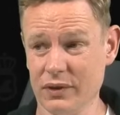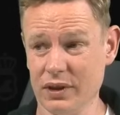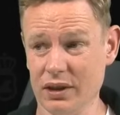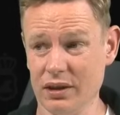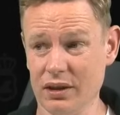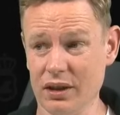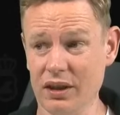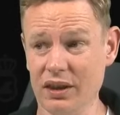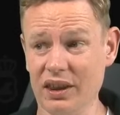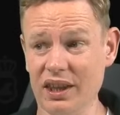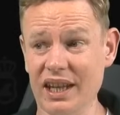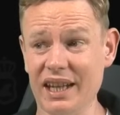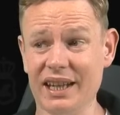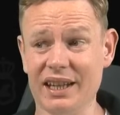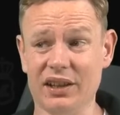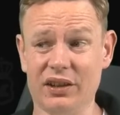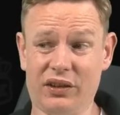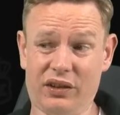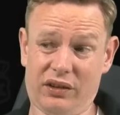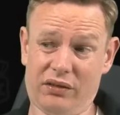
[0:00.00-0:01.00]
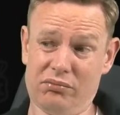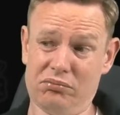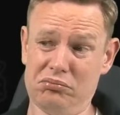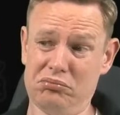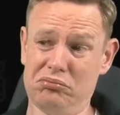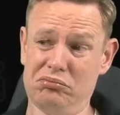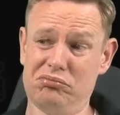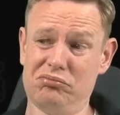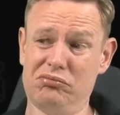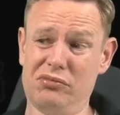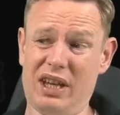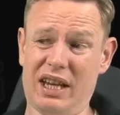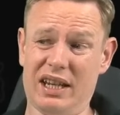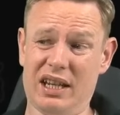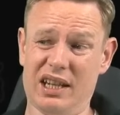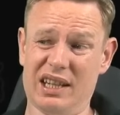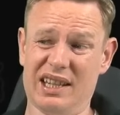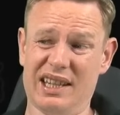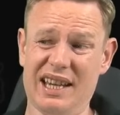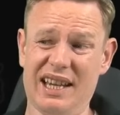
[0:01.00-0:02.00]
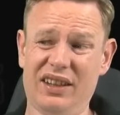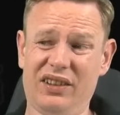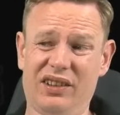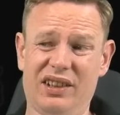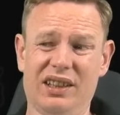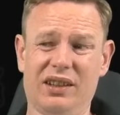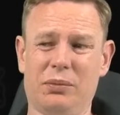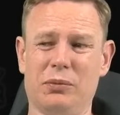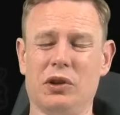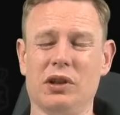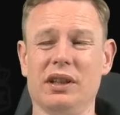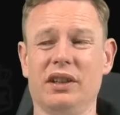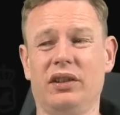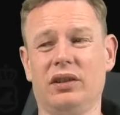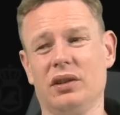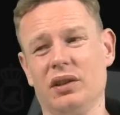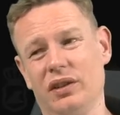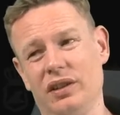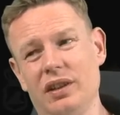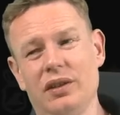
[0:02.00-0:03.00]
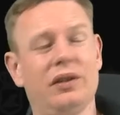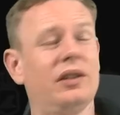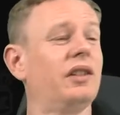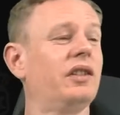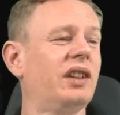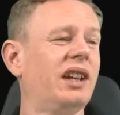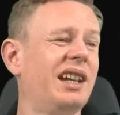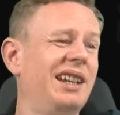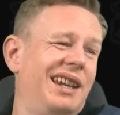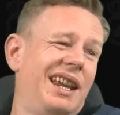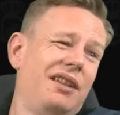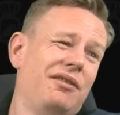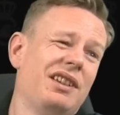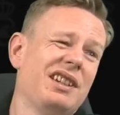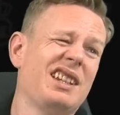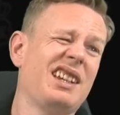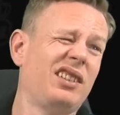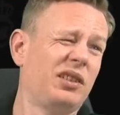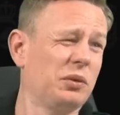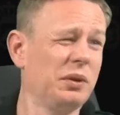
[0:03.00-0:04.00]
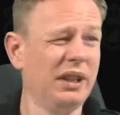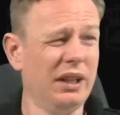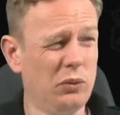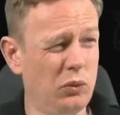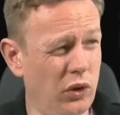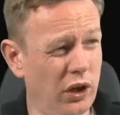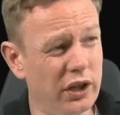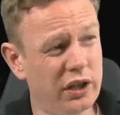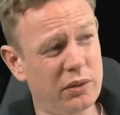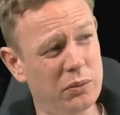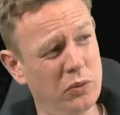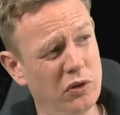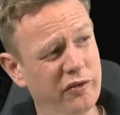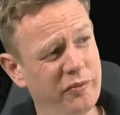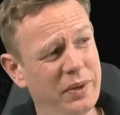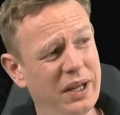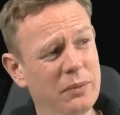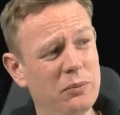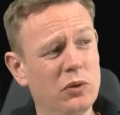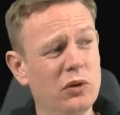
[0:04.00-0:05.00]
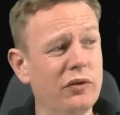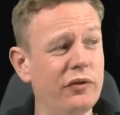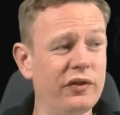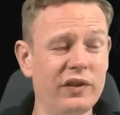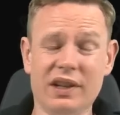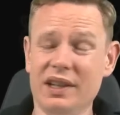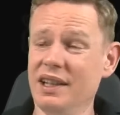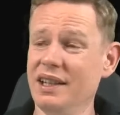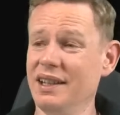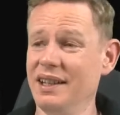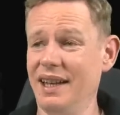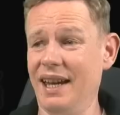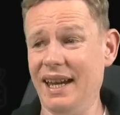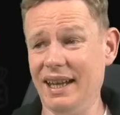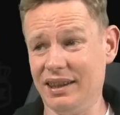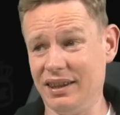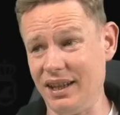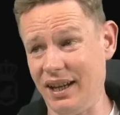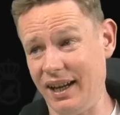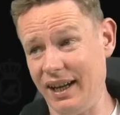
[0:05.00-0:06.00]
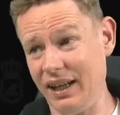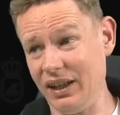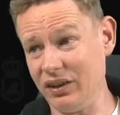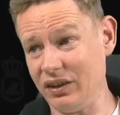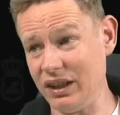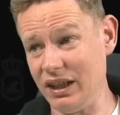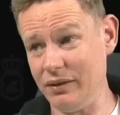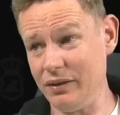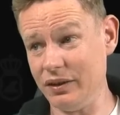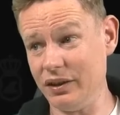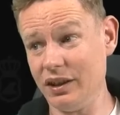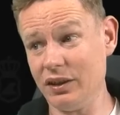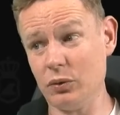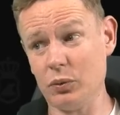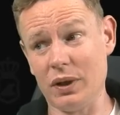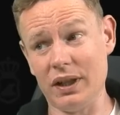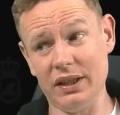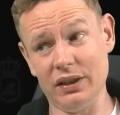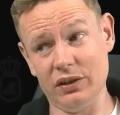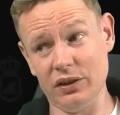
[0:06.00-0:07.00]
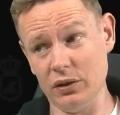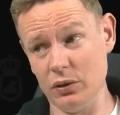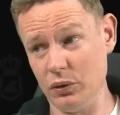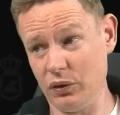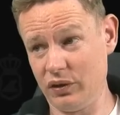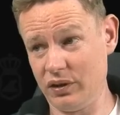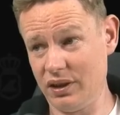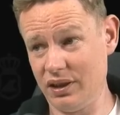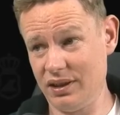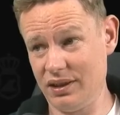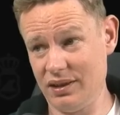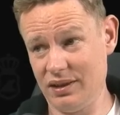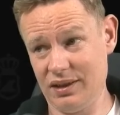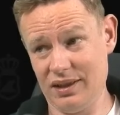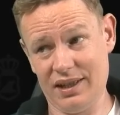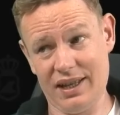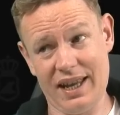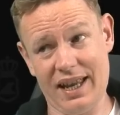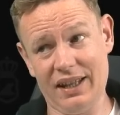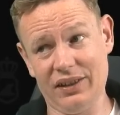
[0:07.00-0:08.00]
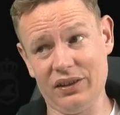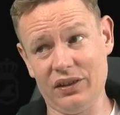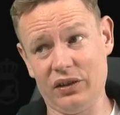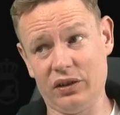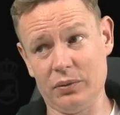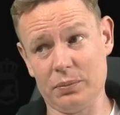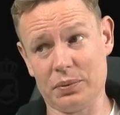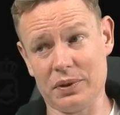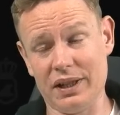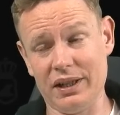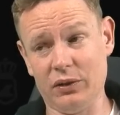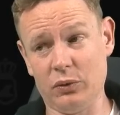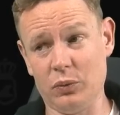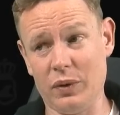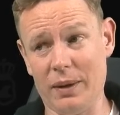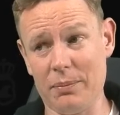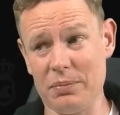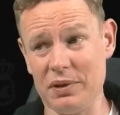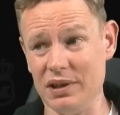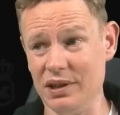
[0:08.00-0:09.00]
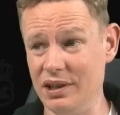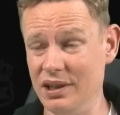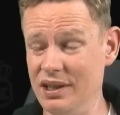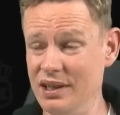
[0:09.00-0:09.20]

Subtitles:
The thing is, and I guess that's more or less the consensus, the Scandinavian doesn't really work move by move at the highest levels. That's why it's used as a surprise weapon.